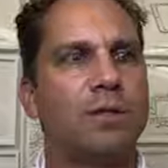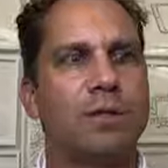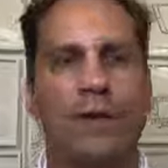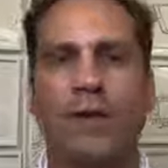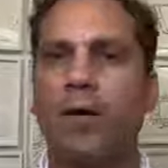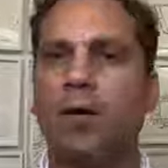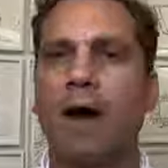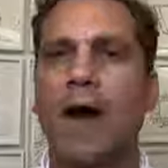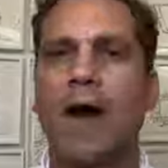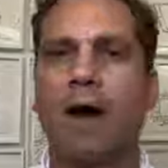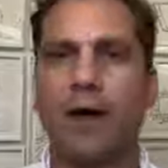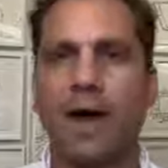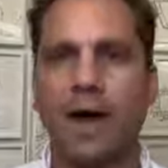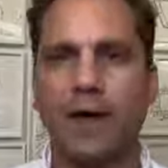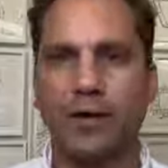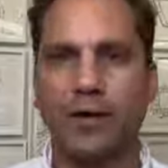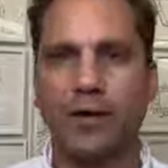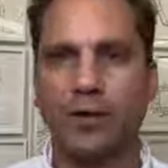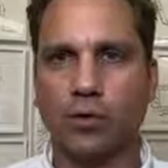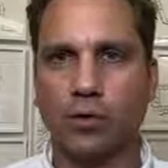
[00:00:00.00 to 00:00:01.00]
figure out how
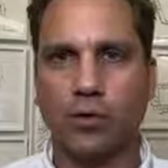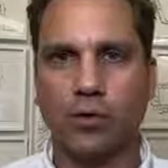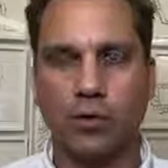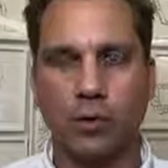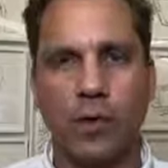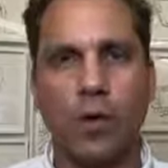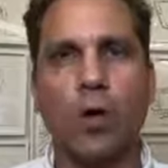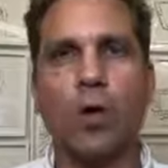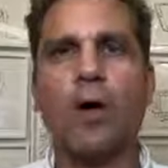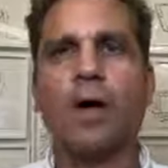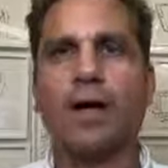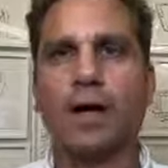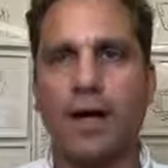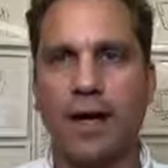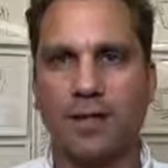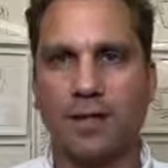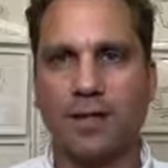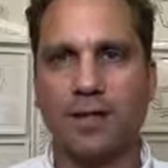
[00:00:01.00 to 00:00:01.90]
to sort of reorganize